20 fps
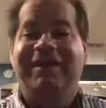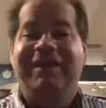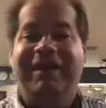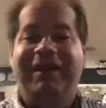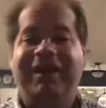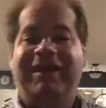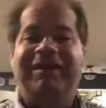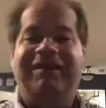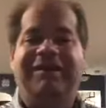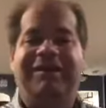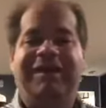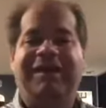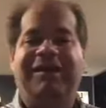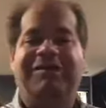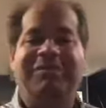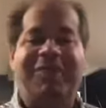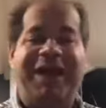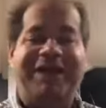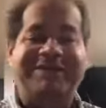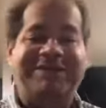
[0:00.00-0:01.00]
in
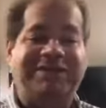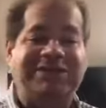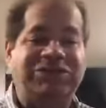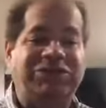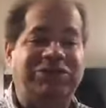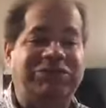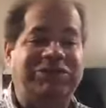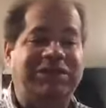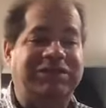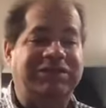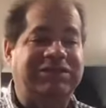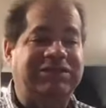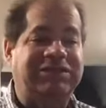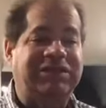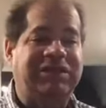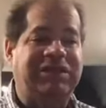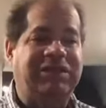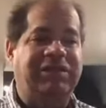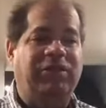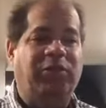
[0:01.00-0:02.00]
in Massachusetts
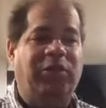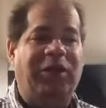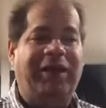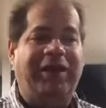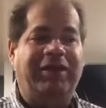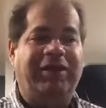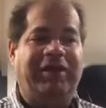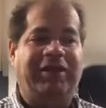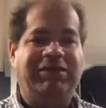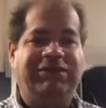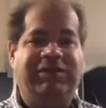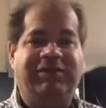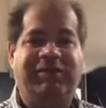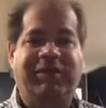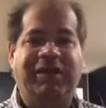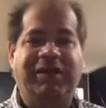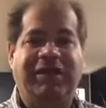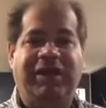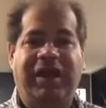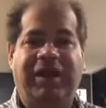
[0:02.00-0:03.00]
in the way things have
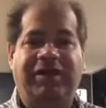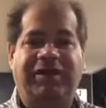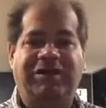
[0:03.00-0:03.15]
been done,